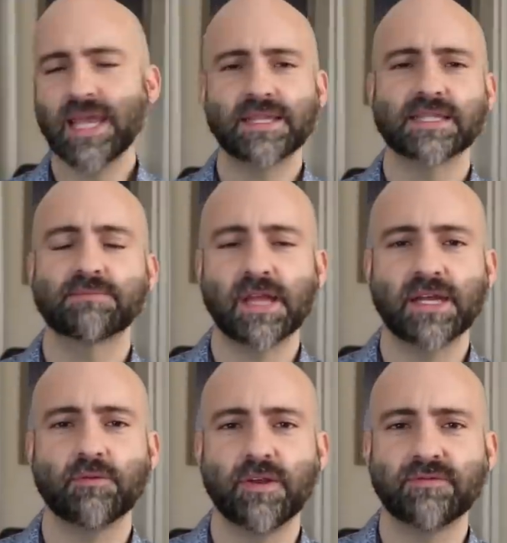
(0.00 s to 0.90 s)
And this
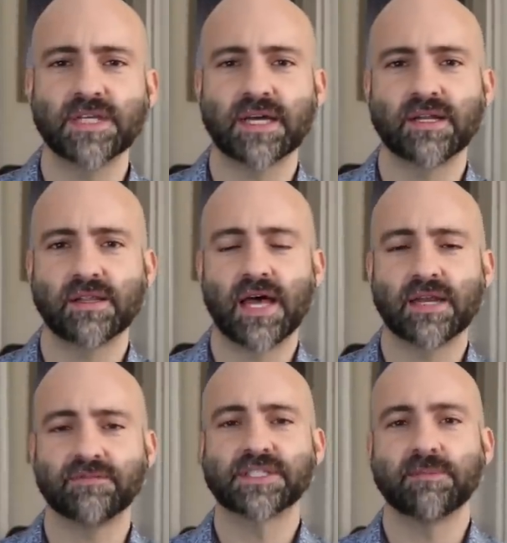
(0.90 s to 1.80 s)
planet, we've done a
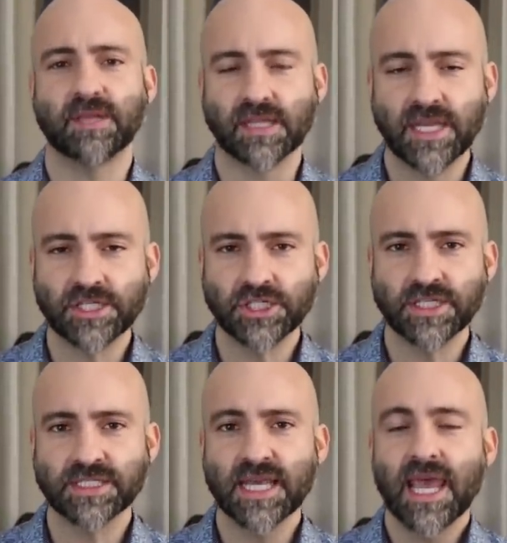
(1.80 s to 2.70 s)
lot of
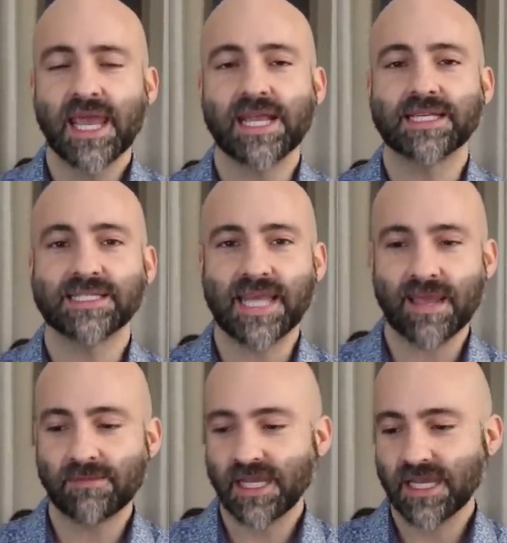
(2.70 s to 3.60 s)
simulations
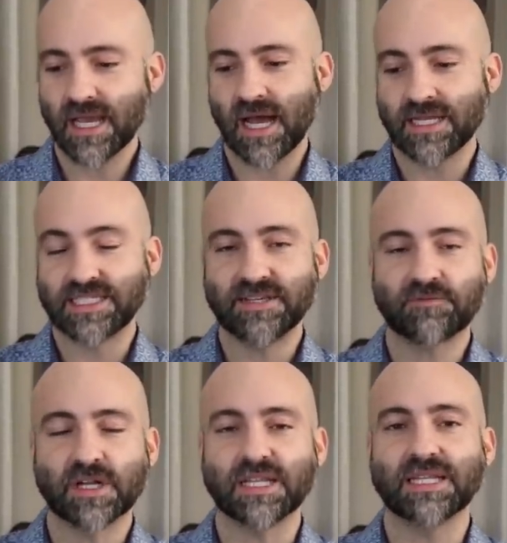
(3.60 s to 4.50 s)
examining
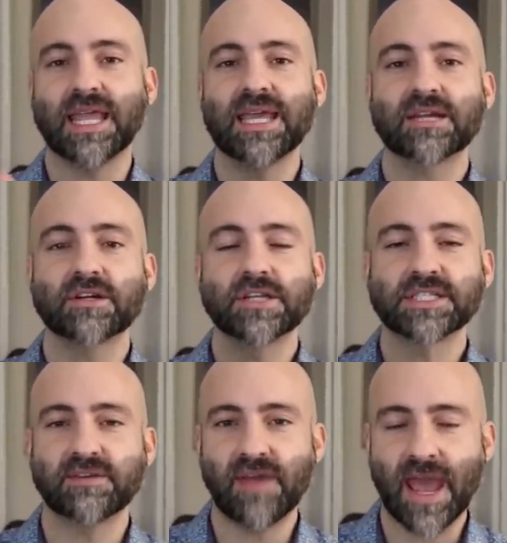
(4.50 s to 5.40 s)
different
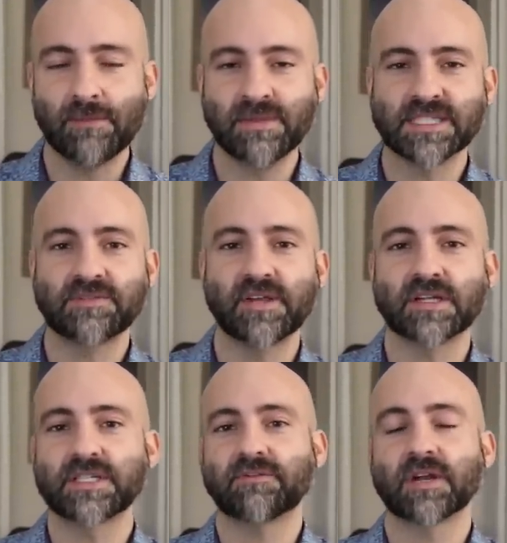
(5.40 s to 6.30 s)
layers of
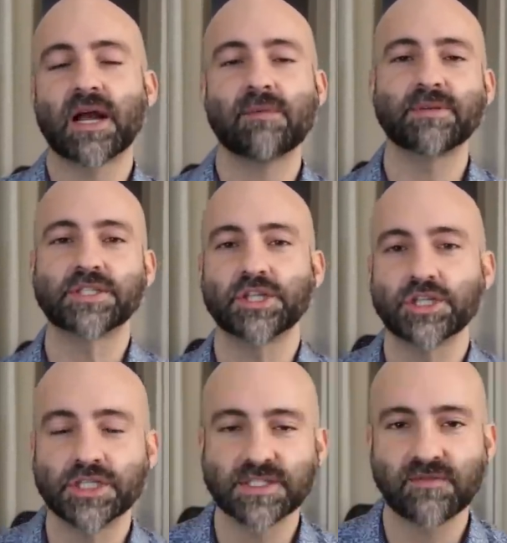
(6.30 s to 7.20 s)
atmosphere, different
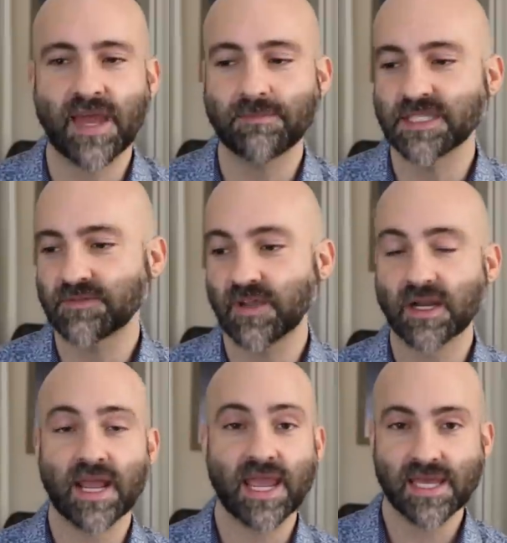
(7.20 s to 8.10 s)
compositions of
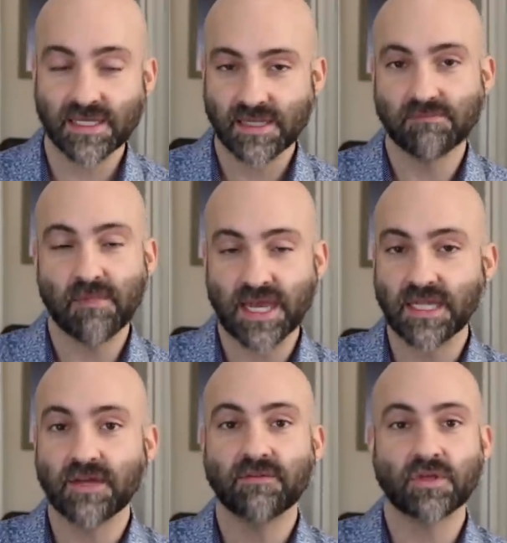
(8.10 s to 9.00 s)
atmosphere, and in
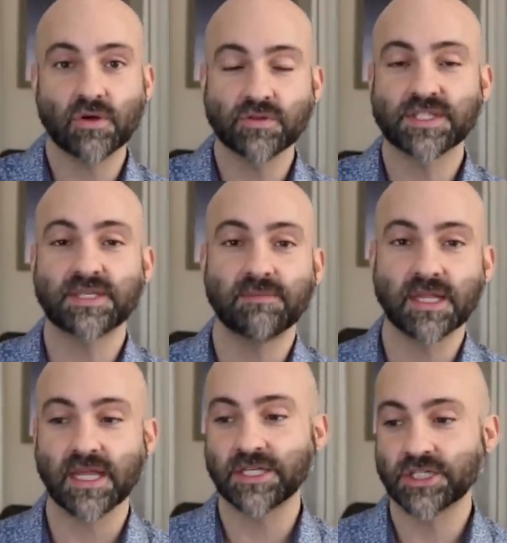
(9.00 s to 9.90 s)
many of those
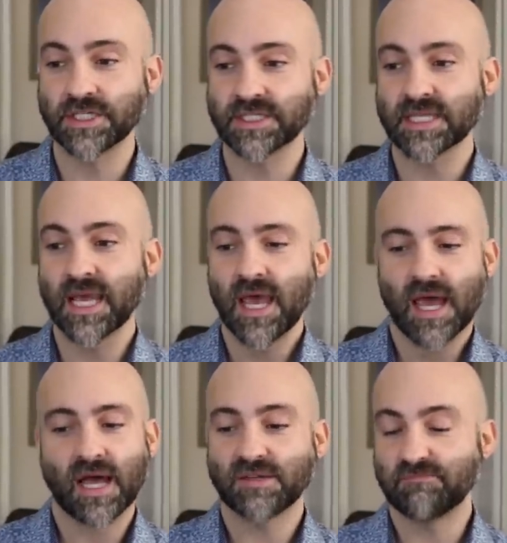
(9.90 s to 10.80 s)
simulations,
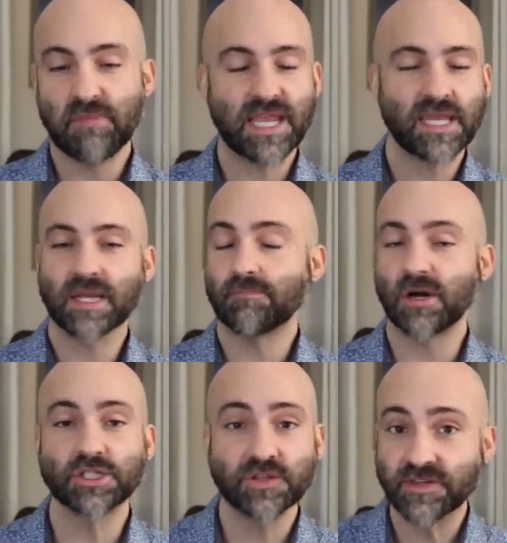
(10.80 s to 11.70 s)
making a
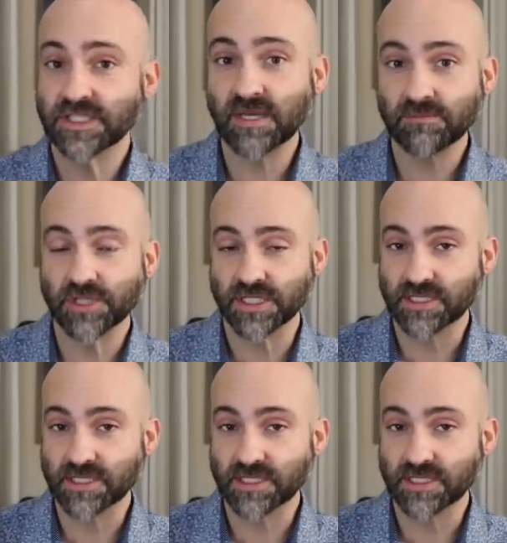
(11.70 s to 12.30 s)
bunch of guesses